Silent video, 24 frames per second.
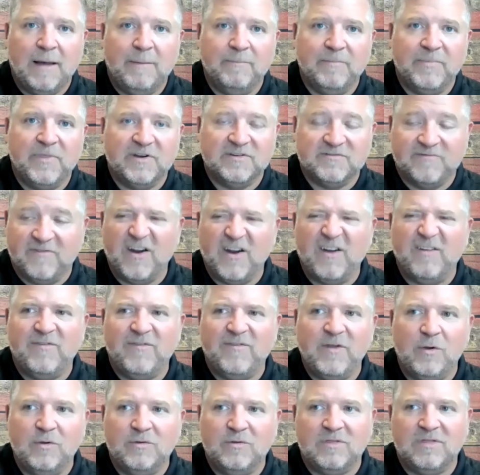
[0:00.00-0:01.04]
there's very
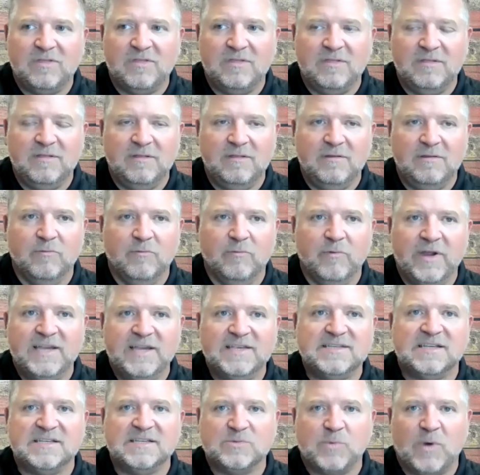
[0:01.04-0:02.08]
few
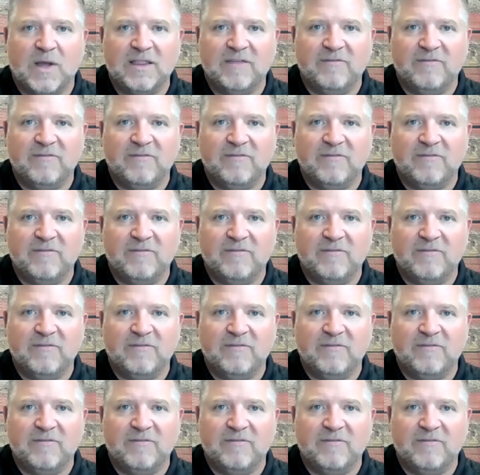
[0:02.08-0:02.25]
reasons why